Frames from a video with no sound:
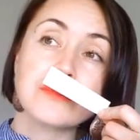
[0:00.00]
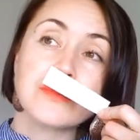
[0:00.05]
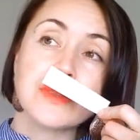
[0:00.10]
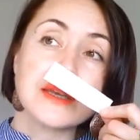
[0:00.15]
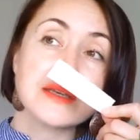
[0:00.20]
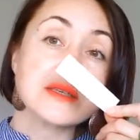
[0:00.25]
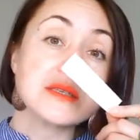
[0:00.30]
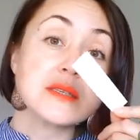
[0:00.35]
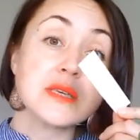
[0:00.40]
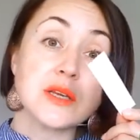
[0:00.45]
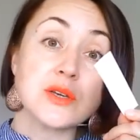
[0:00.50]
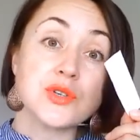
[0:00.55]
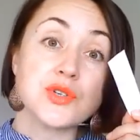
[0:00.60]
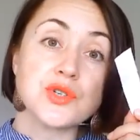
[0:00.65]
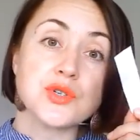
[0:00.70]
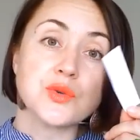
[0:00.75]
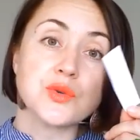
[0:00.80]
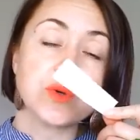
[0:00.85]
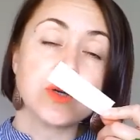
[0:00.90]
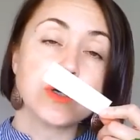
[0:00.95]

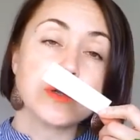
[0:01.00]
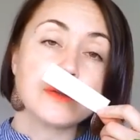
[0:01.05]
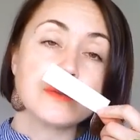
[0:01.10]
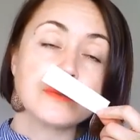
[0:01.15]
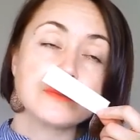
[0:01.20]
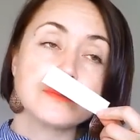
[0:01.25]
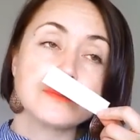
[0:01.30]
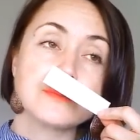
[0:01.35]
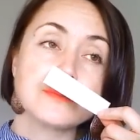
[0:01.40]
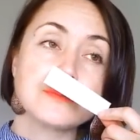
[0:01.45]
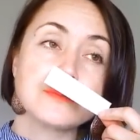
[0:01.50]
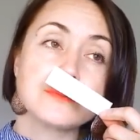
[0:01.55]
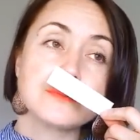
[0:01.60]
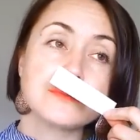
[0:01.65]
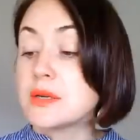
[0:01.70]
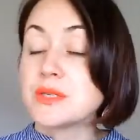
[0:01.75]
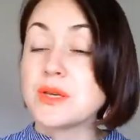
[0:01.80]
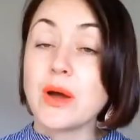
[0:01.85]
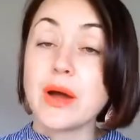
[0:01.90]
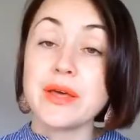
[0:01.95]
sensual.
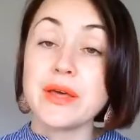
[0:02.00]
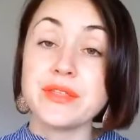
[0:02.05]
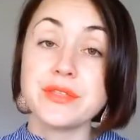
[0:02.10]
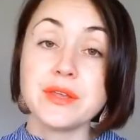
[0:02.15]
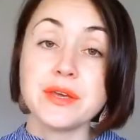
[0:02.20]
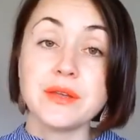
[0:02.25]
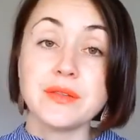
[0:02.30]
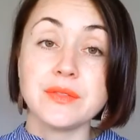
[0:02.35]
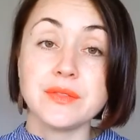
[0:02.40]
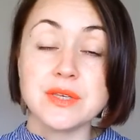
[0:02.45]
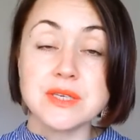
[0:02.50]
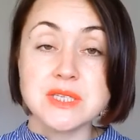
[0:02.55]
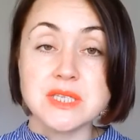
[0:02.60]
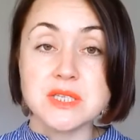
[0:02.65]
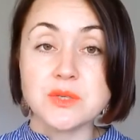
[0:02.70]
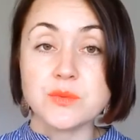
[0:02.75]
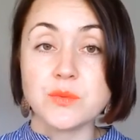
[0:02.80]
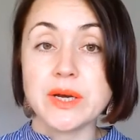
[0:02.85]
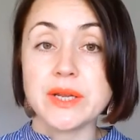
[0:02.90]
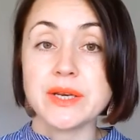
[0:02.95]
So I think
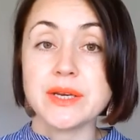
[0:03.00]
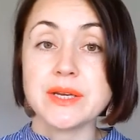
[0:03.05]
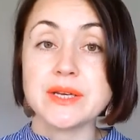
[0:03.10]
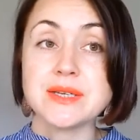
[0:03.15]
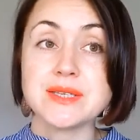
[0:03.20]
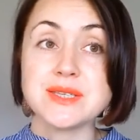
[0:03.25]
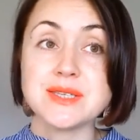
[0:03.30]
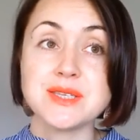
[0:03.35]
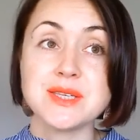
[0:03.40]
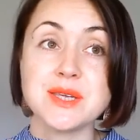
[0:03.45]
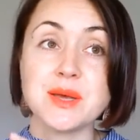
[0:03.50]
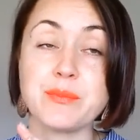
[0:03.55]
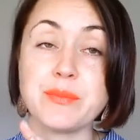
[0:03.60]
this one is